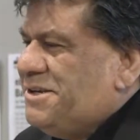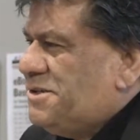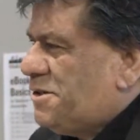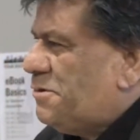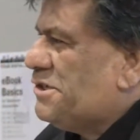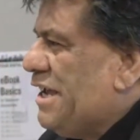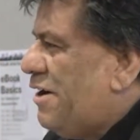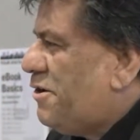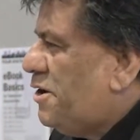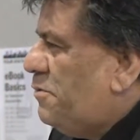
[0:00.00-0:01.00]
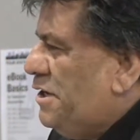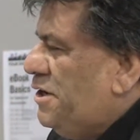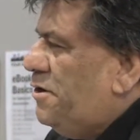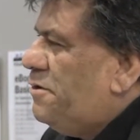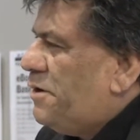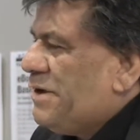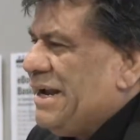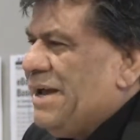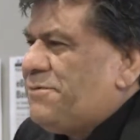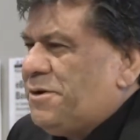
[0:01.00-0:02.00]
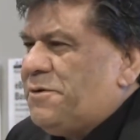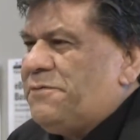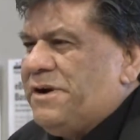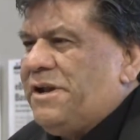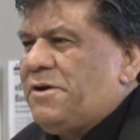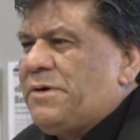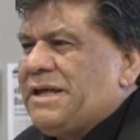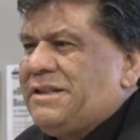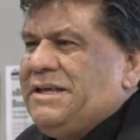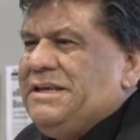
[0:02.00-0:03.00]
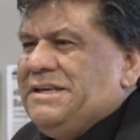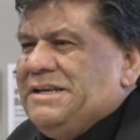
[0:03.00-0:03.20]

So we'll see how good we do. I'm going to have to go fairly quickly,